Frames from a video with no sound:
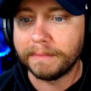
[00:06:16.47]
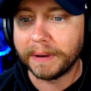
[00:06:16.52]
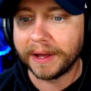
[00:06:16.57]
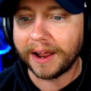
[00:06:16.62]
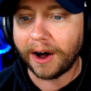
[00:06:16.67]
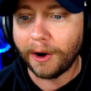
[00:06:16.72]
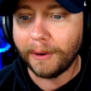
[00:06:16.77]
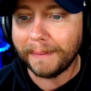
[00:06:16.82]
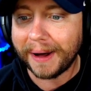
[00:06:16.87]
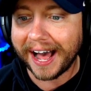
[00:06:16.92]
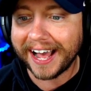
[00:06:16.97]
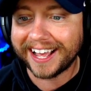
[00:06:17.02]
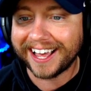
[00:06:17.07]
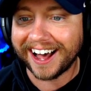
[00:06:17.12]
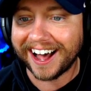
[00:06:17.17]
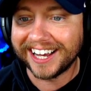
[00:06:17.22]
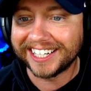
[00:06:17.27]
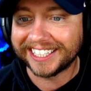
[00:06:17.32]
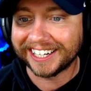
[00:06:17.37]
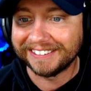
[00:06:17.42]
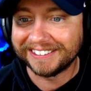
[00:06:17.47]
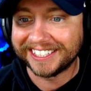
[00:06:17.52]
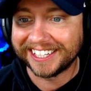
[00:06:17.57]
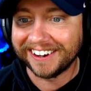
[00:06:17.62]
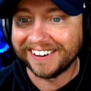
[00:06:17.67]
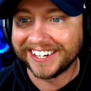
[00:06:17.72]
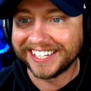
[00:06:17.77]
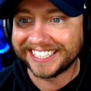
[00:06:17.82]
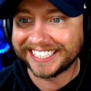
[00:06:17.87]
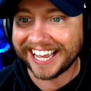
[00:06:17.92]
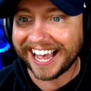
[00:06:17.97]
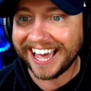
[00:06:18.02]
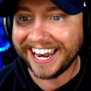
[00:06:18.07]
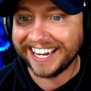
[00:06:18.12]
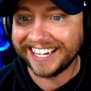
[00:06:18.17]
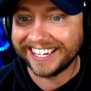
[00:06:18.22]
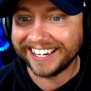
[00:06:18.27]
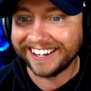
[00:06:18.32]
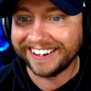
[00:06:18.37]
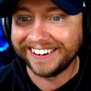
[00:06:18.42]
but oh my gosh, I'm so
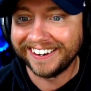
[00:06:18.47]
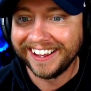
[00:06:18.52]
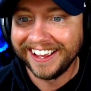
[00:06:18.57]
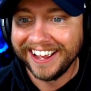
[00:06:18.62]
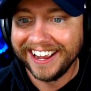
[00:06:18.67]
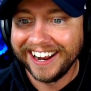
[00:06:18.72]
excited, dude.